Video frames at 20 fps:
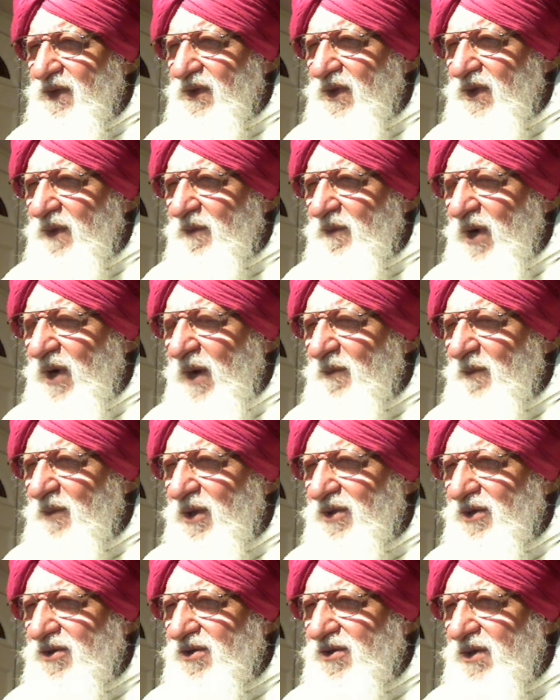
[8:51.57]
the
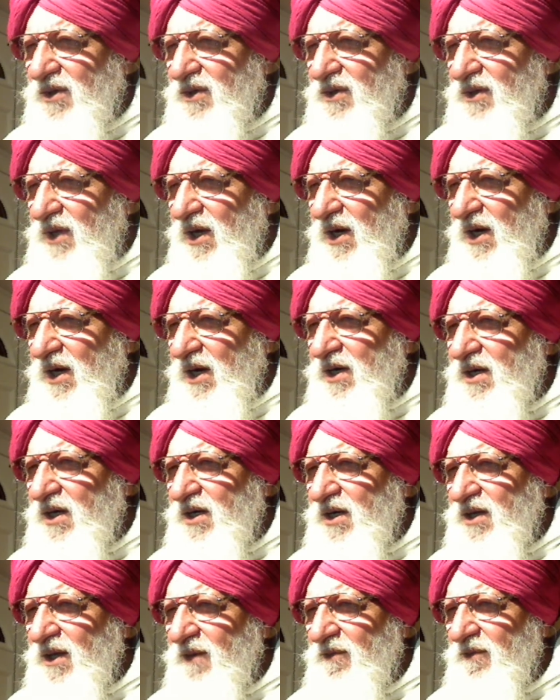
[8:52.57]
Brahmins, they
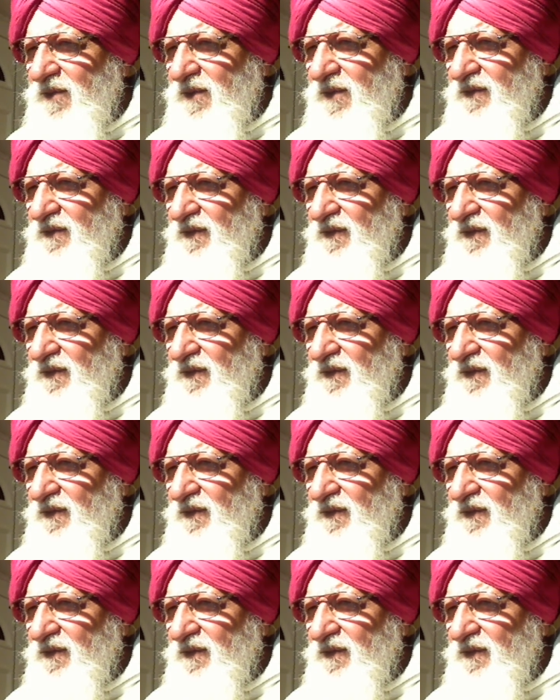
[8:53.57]
hated them.